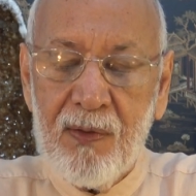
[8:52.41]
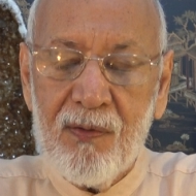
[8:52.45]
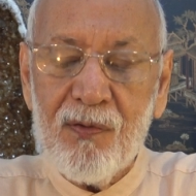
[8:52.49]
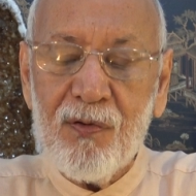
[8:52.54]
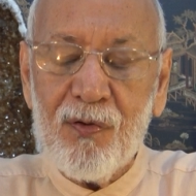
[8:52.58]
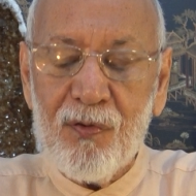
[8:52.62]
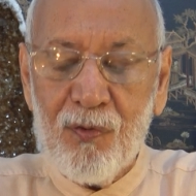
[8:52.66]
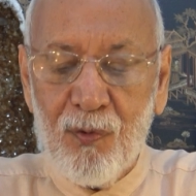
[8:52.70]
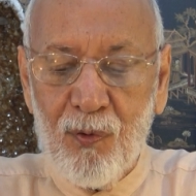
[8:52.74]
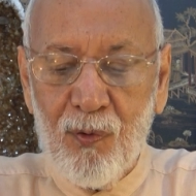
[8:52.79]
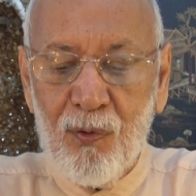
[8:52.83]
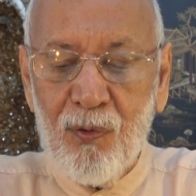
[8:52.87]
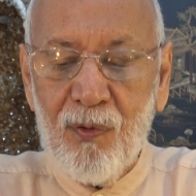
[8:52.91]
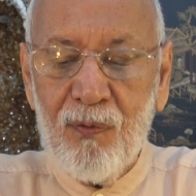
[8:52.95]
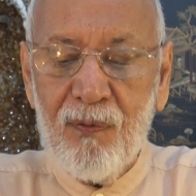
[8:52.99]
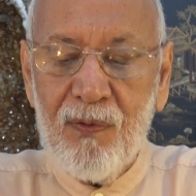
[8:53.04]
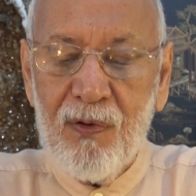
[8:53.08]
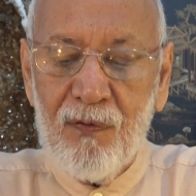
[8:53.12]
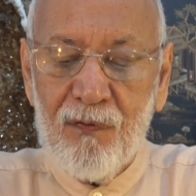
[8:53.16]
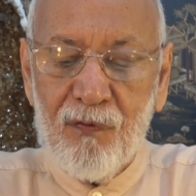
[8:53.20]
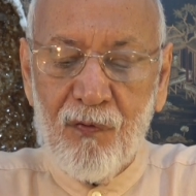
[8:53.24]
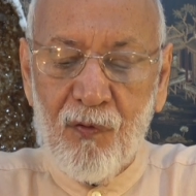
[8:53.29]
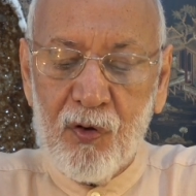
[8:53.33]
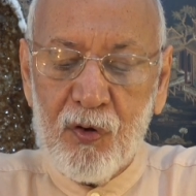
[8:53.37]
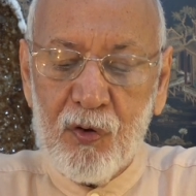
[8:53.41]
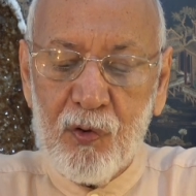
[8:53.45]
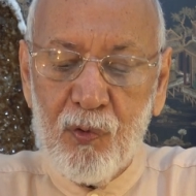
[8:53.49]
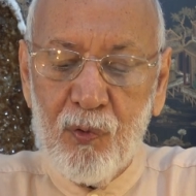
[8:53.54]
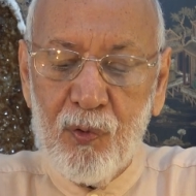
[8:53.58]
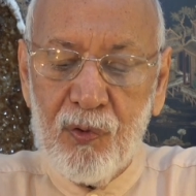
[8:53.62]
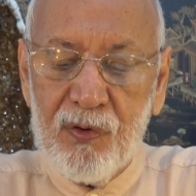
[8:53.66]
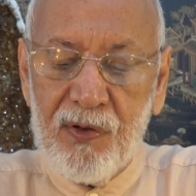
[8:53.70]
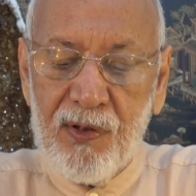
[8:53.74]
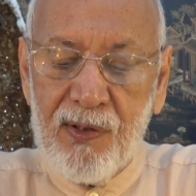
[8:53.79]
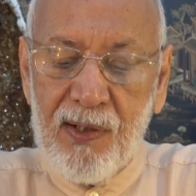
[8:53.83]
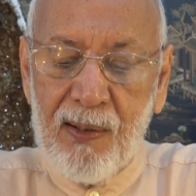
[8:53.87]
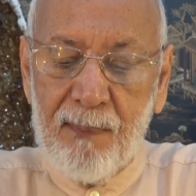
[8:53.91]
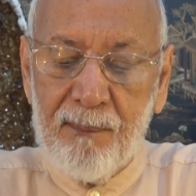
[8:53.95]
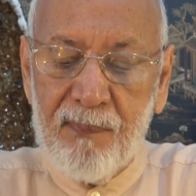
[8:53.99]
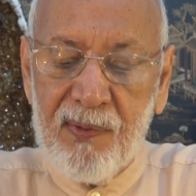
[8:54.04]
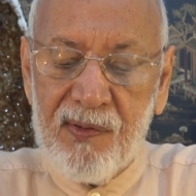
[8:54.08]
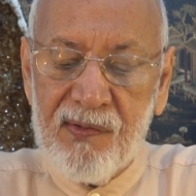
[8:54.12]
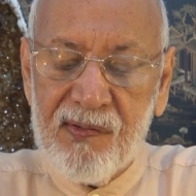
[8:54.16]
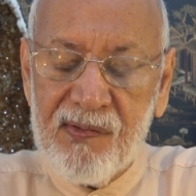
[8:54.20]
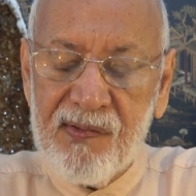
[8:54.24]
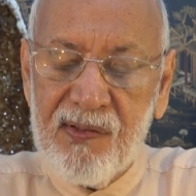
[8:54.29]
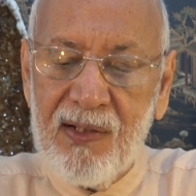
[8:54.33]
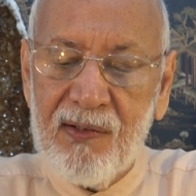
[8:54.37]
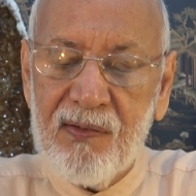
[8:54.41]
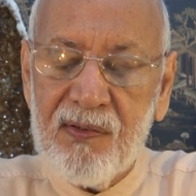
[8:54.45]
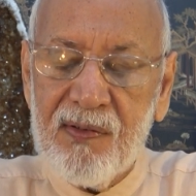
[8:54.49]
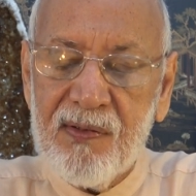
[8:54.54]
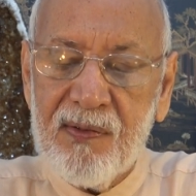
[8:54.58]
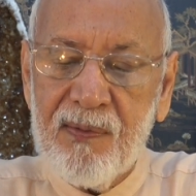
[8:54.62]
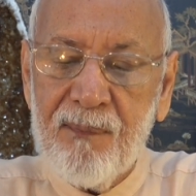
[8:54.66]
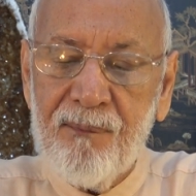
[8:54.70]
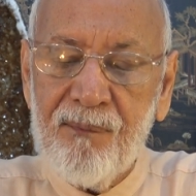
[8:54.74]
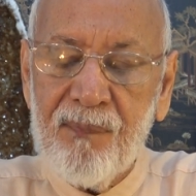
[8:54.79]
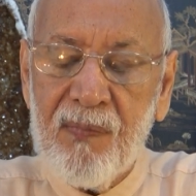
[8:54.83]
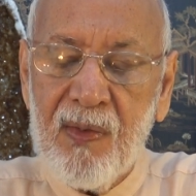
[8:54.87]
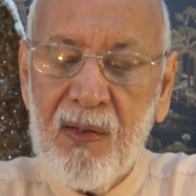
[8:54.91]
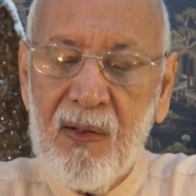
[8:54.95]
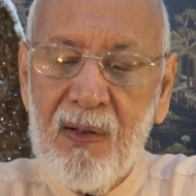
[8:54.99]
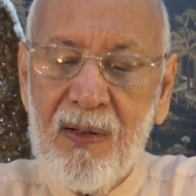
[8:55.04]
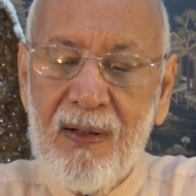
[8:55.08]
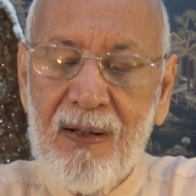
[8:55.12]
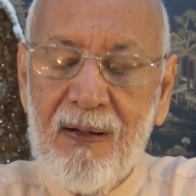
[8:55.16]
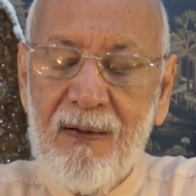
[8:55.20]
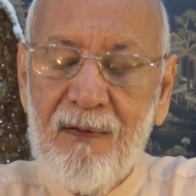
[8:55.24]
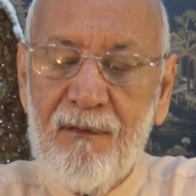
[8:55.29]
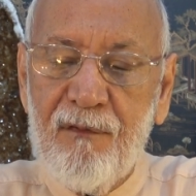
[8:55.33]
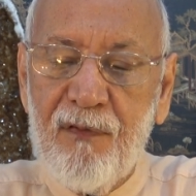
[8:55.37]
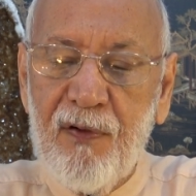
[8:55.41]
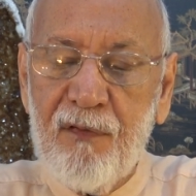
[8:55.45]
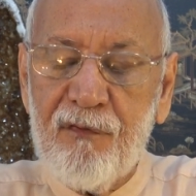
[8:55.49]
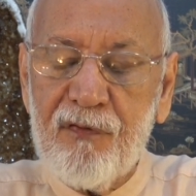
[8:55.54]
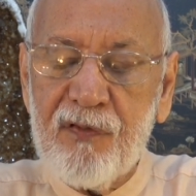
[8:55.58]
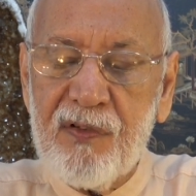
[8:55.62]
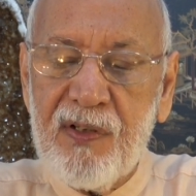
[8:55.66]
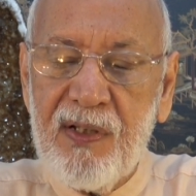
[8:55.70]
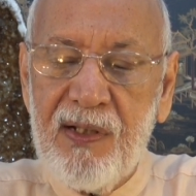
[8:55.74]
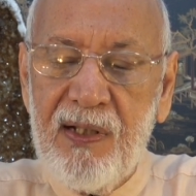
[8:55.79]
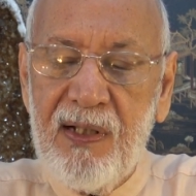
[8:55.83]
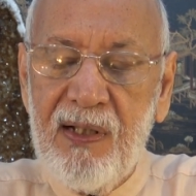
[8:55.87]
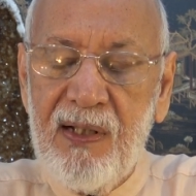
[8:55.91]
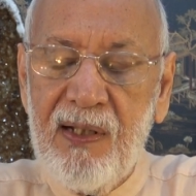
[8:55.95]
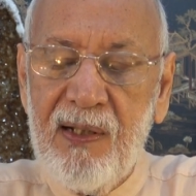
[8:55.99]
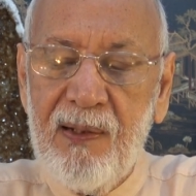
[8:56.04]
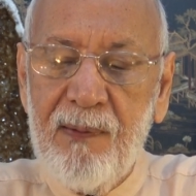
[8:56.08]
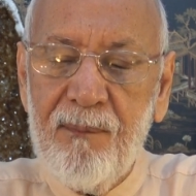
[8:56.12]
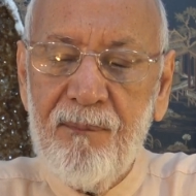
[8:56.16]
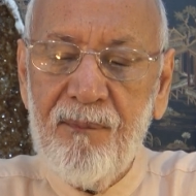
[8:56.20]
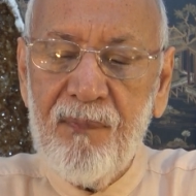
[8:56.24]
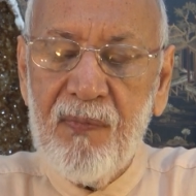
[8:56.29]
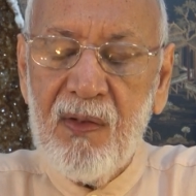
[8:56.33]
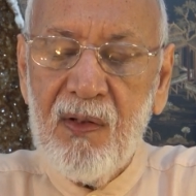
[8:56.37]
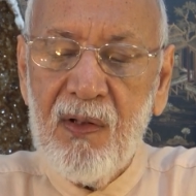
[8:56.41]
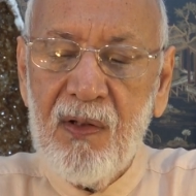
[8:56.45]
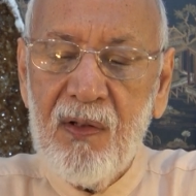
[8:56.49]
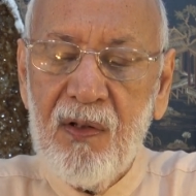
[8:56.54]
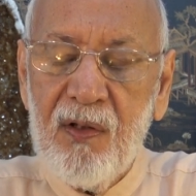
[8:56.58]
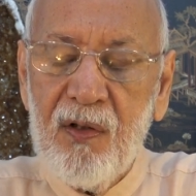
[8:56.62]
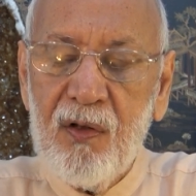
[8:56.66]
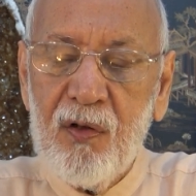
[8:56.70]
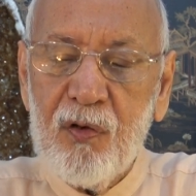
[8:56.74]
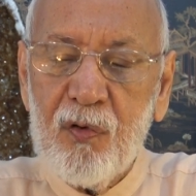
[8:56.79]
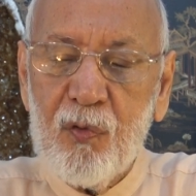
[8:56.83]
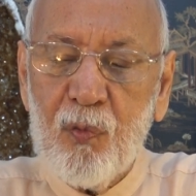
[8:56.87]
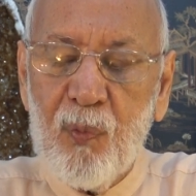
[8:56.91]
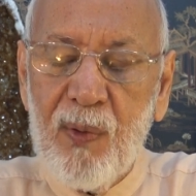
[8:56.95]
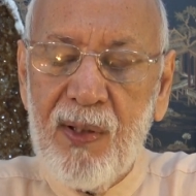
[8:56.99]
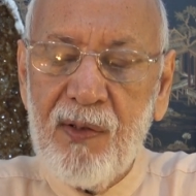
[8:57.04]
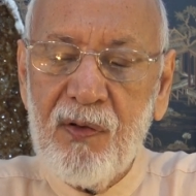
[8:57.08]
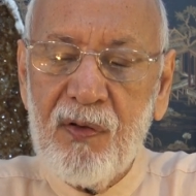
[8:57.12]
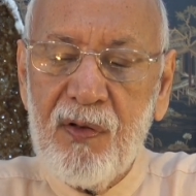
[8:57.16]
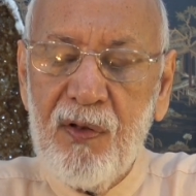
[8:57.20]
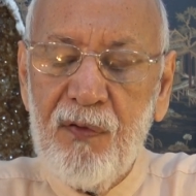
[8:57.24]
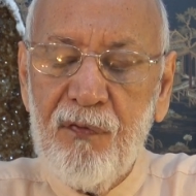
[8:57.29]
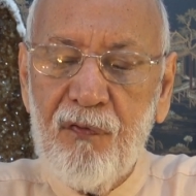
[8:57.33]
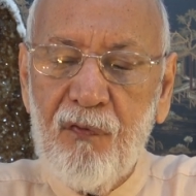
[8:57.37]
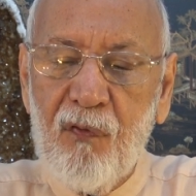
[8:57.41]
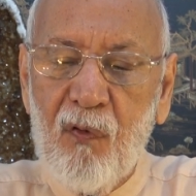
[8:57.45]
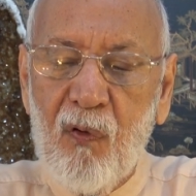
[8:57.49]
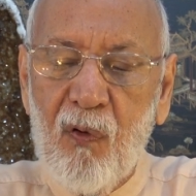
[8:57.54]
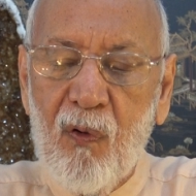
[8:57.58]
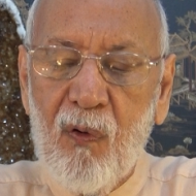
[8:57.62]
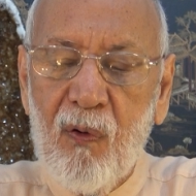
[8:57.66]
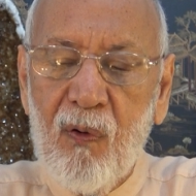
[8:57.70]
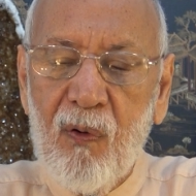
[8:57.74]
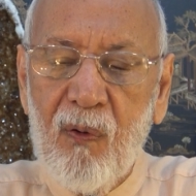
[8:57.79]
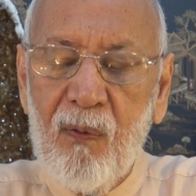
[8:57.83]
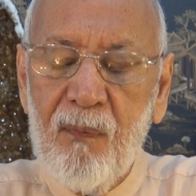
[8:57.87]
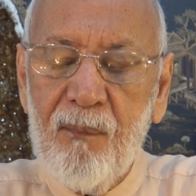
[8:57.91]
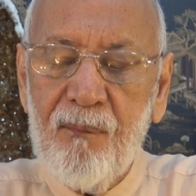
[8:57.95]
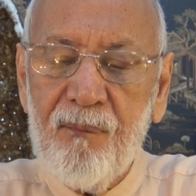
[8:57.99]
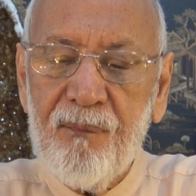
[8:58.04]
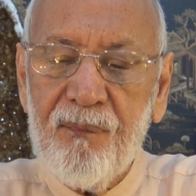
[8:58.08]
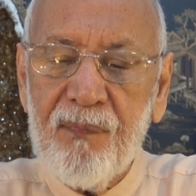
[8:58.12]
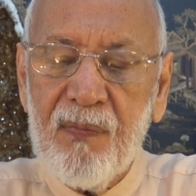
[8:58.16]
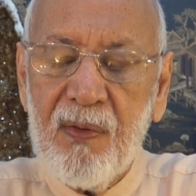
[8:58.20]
So for you, the number 6, 15, 24,